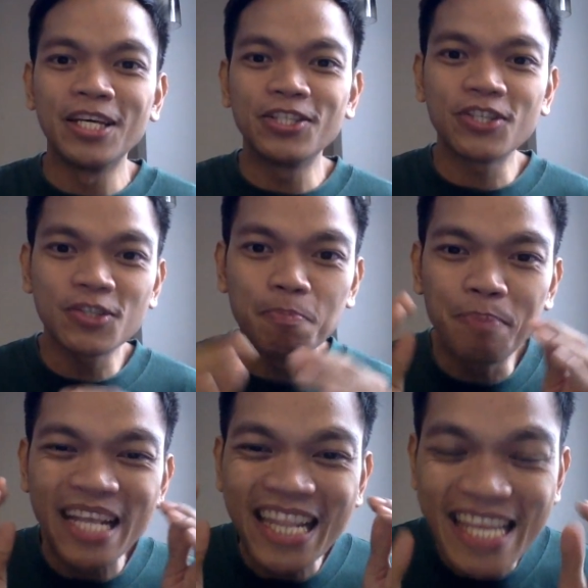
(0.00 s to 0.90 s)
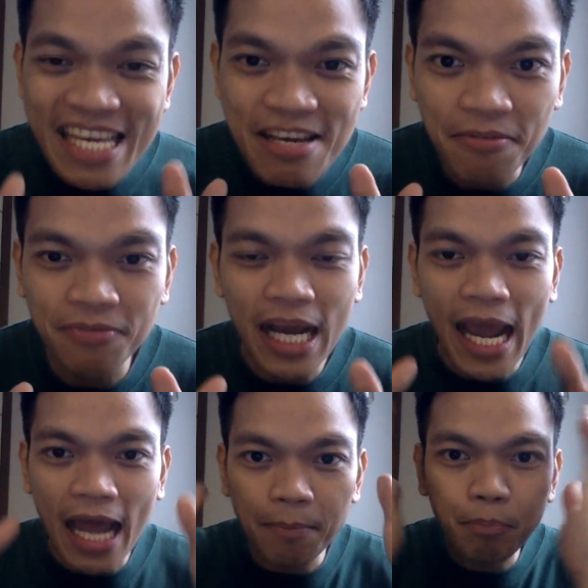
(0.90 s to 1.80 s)
just believe
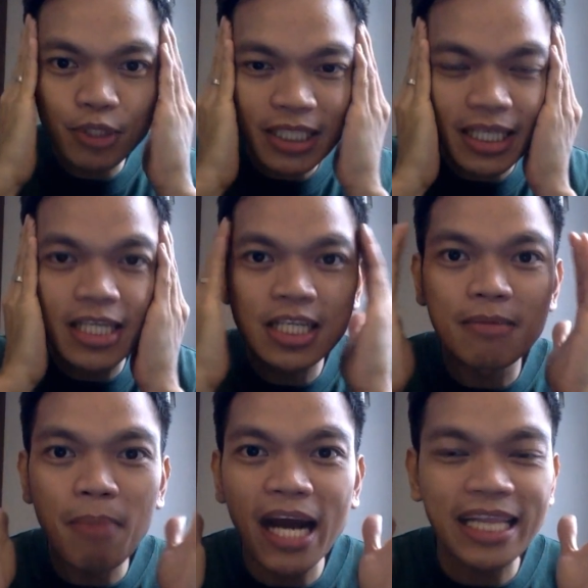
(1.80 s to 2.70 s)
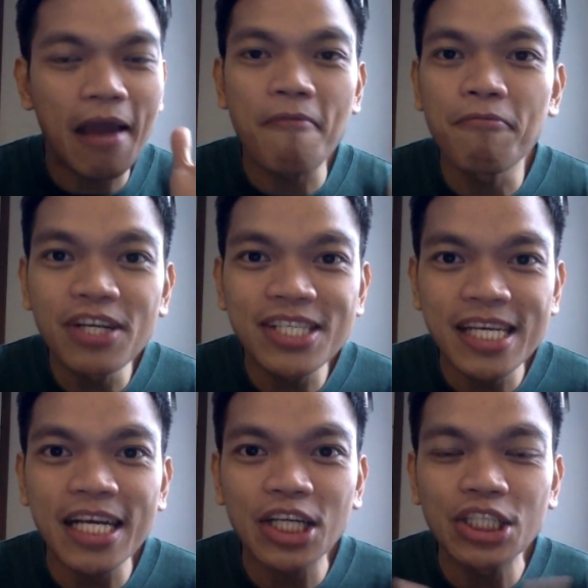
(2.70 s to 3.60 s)
and put it in your mind every
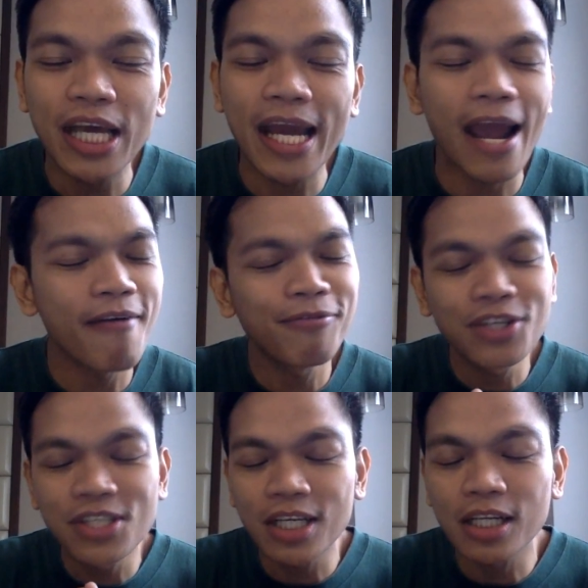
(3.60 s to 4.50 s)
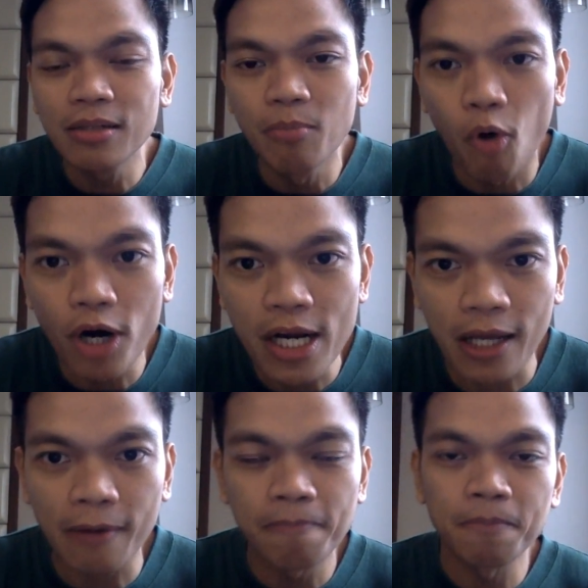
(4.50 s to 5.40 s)
single day, every single
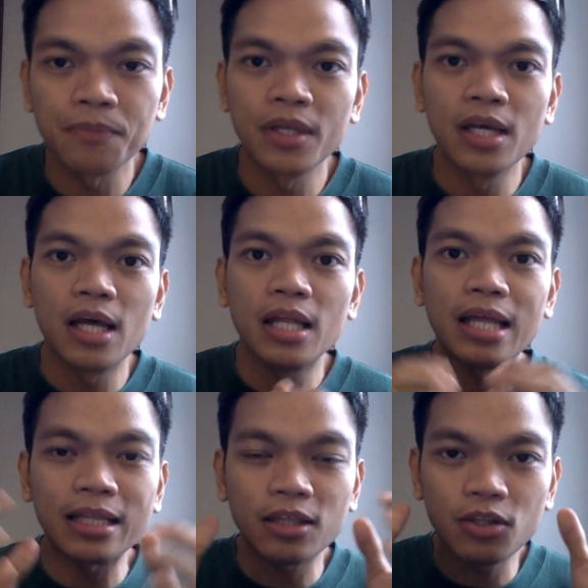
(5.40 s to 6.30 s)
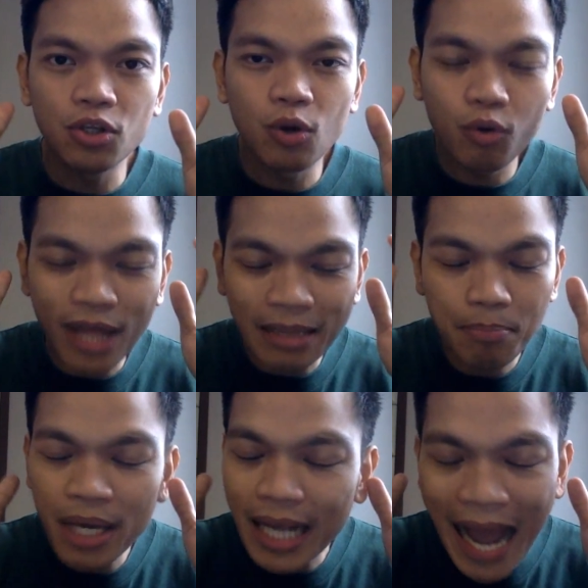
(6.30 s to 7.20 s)
morning, that that
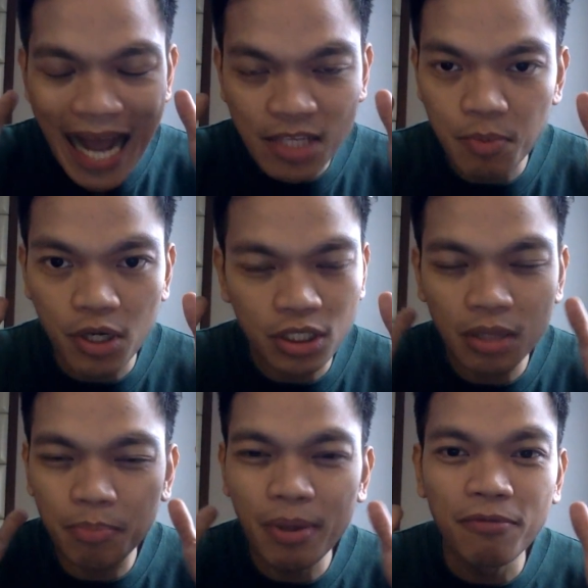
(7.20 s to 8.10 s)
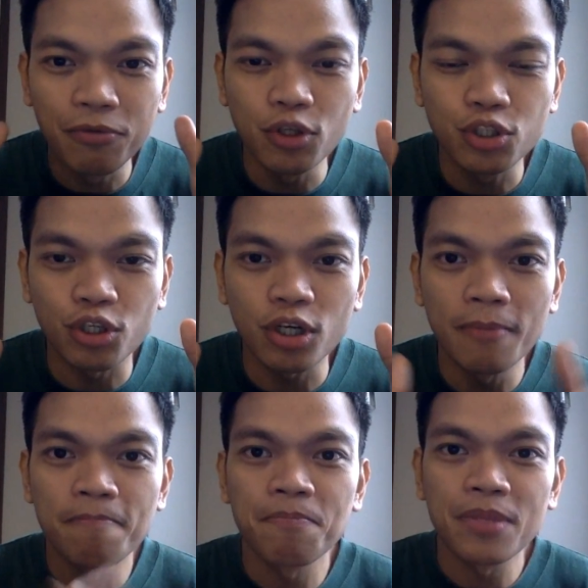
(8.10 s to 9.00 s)
big aspiration, big future,
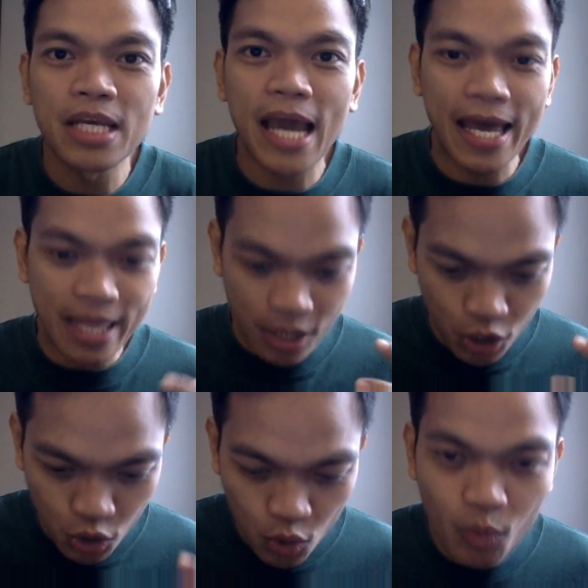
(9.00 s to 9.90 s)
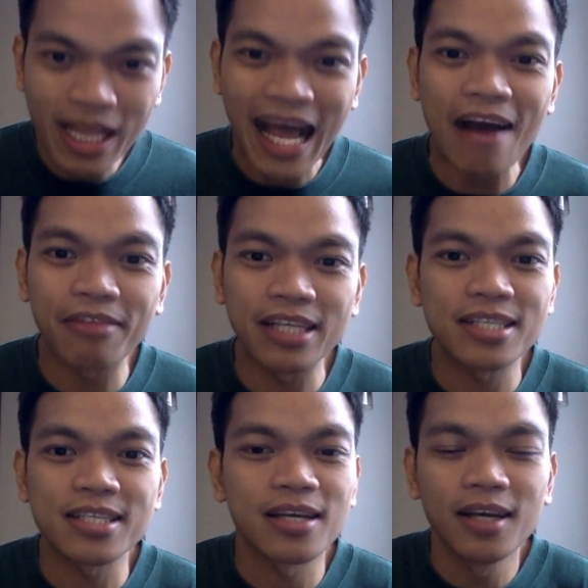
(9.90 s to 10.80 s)
and then you will have this